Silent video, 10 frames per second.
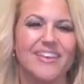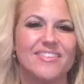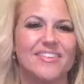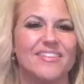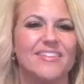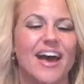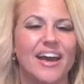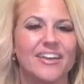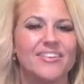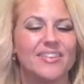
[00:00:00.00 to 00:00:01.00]
since
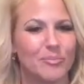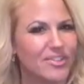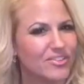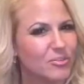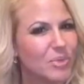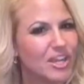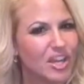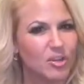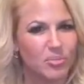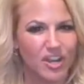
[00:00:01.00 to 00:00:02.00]
I stepped into my
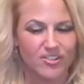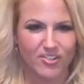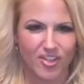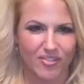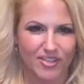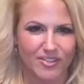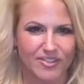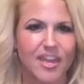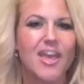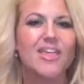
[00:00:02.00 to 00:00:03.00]
chiropractor's
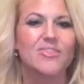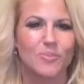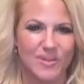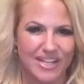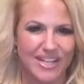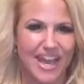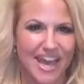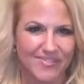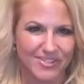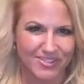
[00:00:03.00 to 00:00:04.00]
office
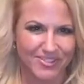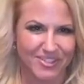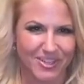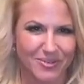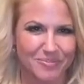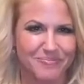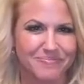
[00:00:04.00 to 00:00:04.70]
3.5 years ago.